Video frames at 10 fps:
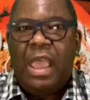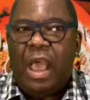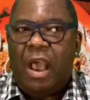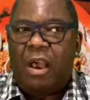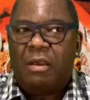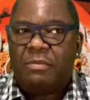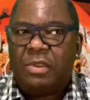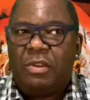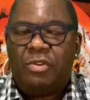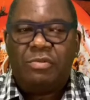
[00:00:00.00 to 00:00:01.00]
Um, you
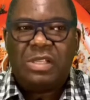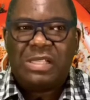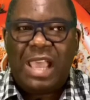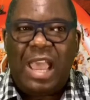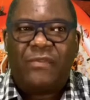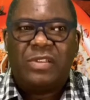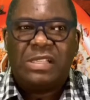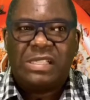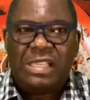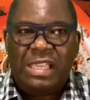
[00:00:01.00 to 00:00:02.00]
know, you just have to
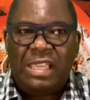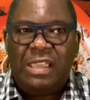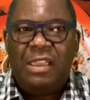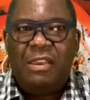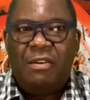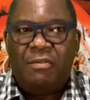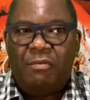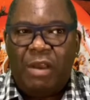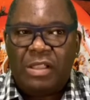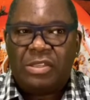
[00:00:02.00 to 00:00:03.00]
see
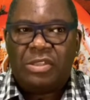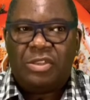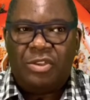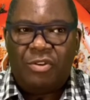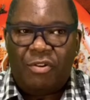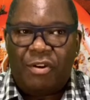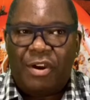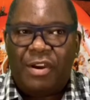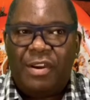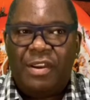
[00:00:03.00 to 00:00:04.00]
what
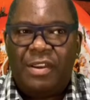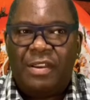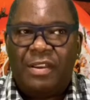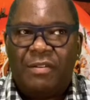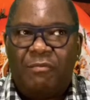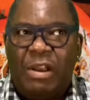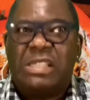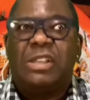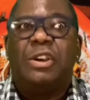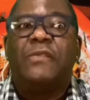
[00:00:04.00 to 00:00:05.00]
your
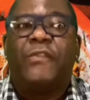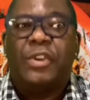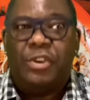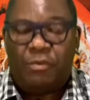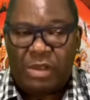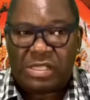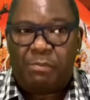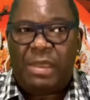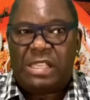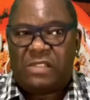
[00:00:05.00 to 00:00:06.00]
what's good for you, what's the
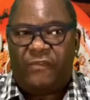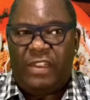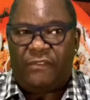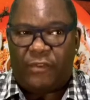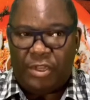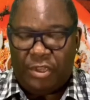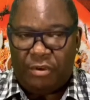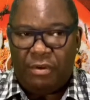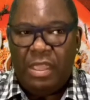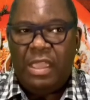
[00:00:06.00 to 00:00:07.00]
best fit for you.